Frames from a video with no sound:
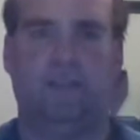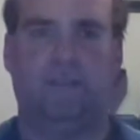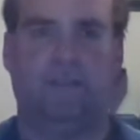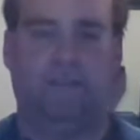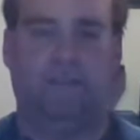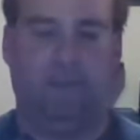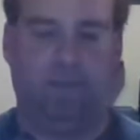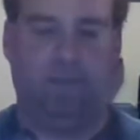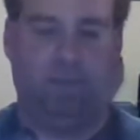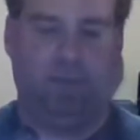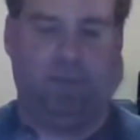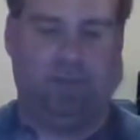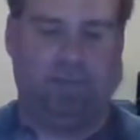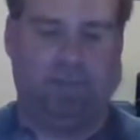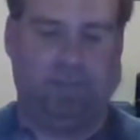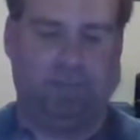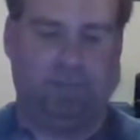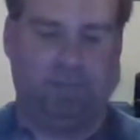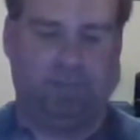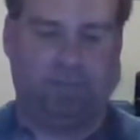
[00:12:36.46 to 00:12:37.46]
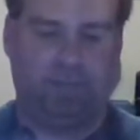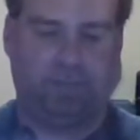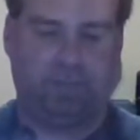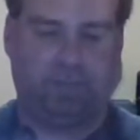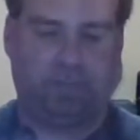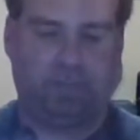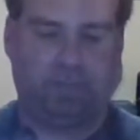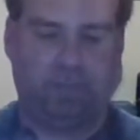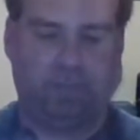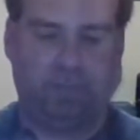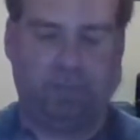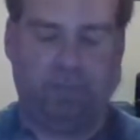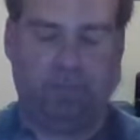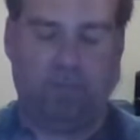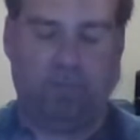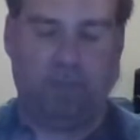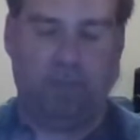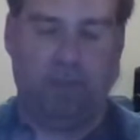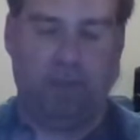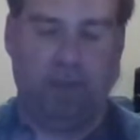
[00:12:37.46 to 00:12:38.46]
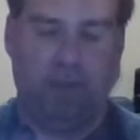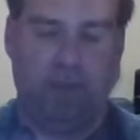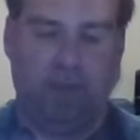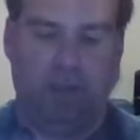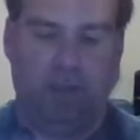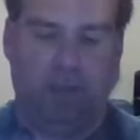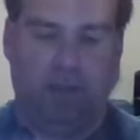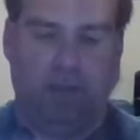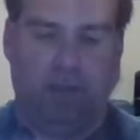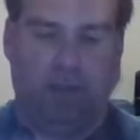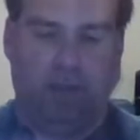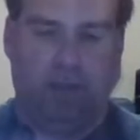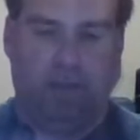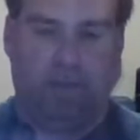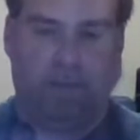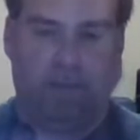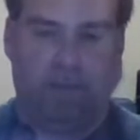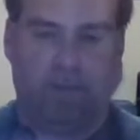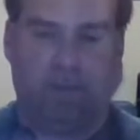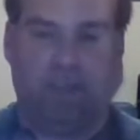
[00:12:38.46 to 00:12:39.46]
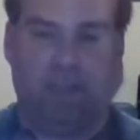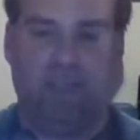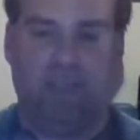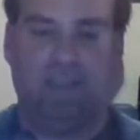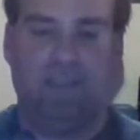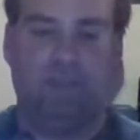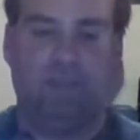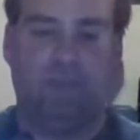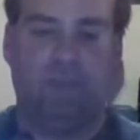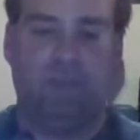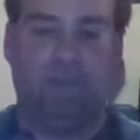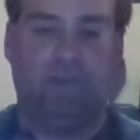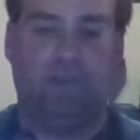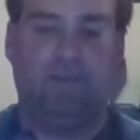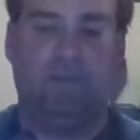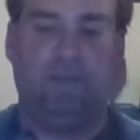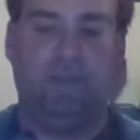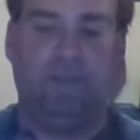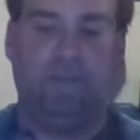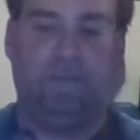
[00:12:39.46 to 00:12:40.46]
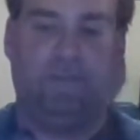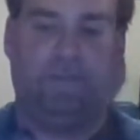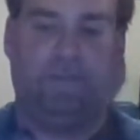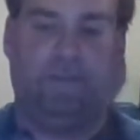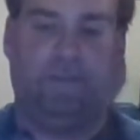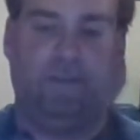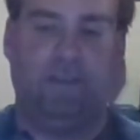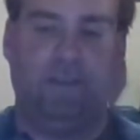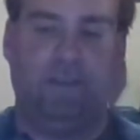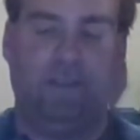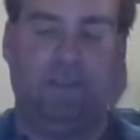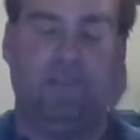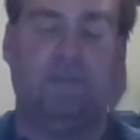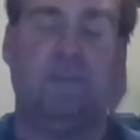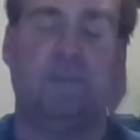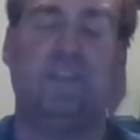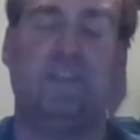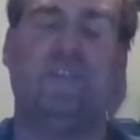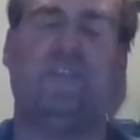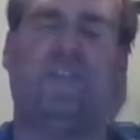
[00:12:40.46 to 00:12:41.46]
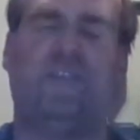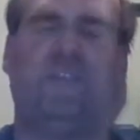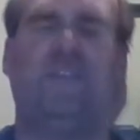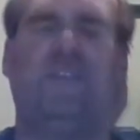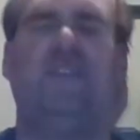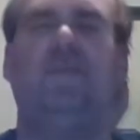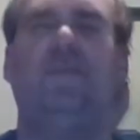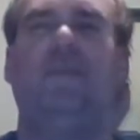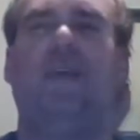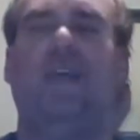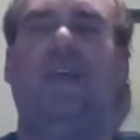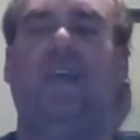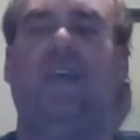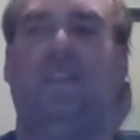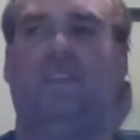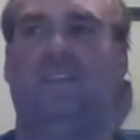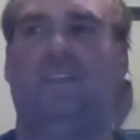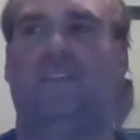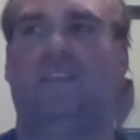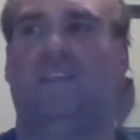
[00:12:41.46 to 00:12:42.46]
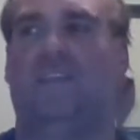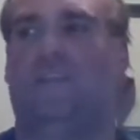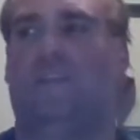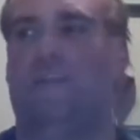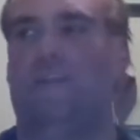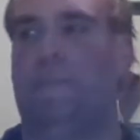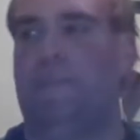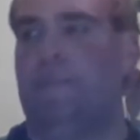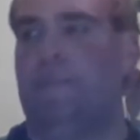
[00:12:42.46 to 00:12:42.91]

or lack thereof chemistry. Again, of course, the faces always have great chemistry. The heels, eh, not so